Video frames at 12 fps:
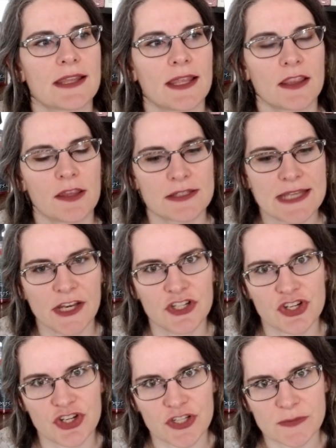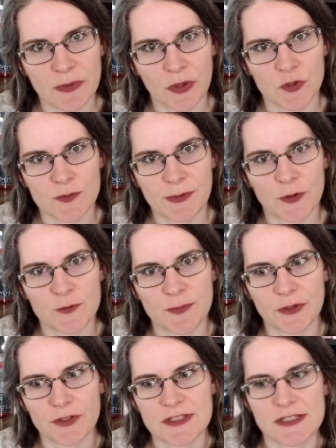like the tension just builds
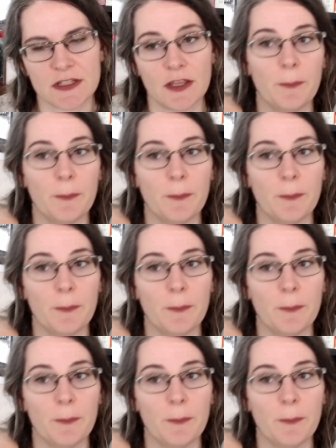until